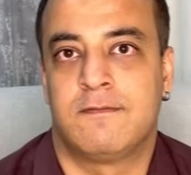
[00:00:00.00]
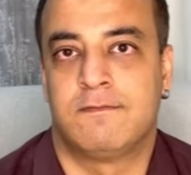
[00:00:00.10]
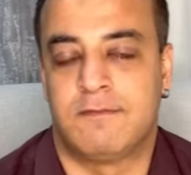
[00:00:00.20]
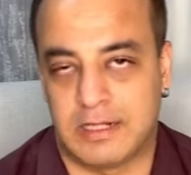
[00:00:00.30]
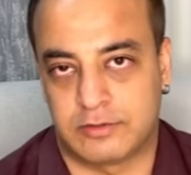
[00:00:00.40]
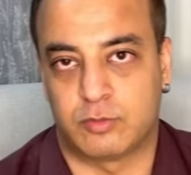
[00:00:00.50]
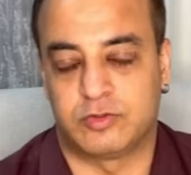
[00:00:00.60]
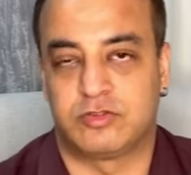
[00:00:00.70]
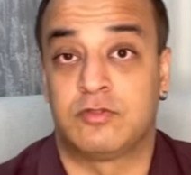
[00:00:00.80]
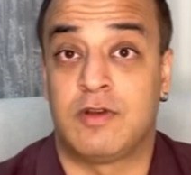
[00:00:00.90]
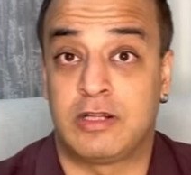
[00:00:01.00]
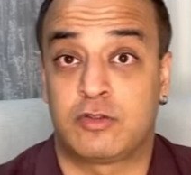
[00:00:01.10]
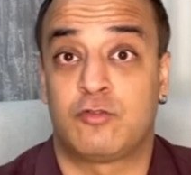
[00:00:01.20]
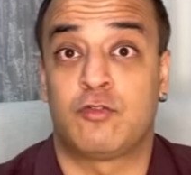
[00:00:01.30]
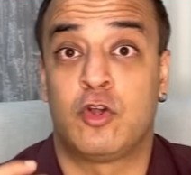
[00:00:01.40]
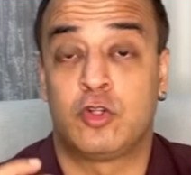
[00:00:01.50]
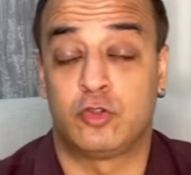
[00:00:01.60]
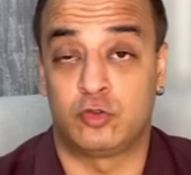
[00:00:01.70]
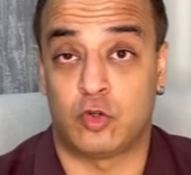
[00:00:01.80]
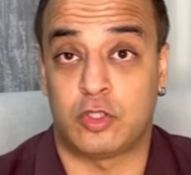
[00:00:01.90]
wealth, which is the wealth of
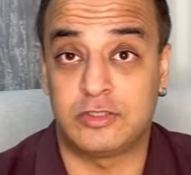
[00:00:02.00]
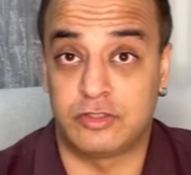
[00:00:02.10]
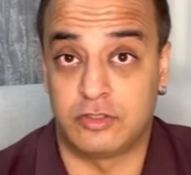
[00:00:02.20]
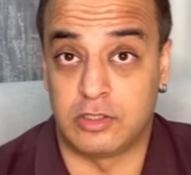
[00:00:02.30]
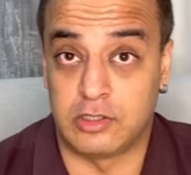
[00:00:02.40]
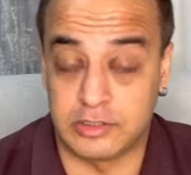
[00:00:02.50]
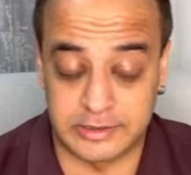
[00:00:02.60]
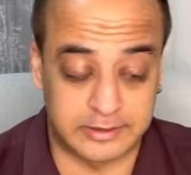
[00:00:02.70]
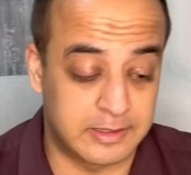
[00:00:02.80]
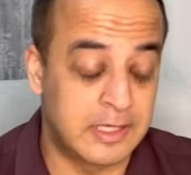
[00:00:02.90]
knowledge and learning.